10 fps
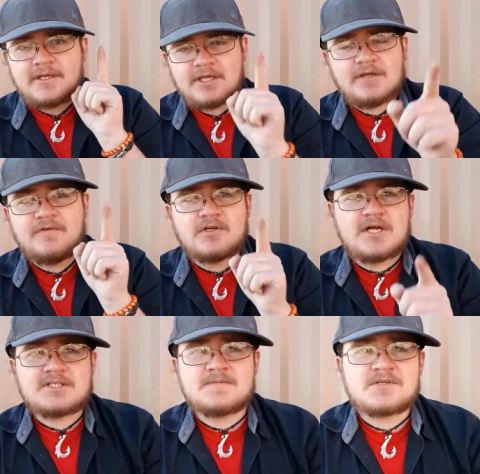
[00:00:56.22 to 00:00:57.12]
if you're
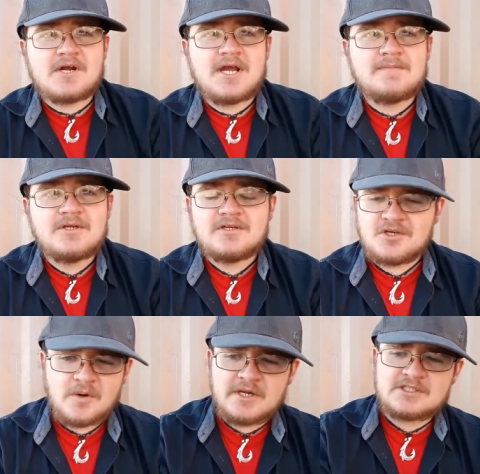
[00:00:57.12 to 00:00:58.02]
not subscribed,
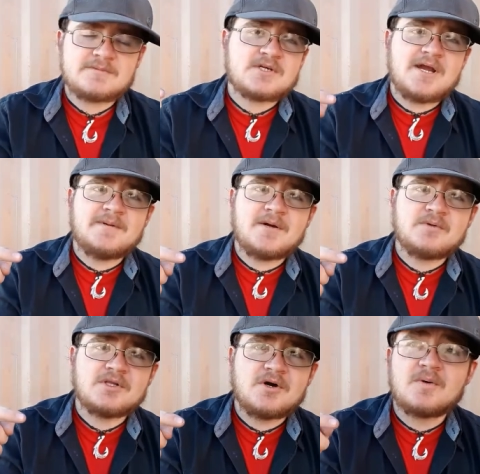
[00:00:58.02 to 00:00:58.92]
go ahead and subscribe down
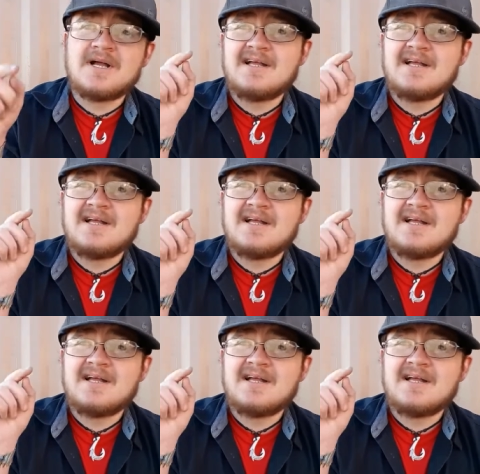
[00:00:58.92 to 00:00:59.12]
below.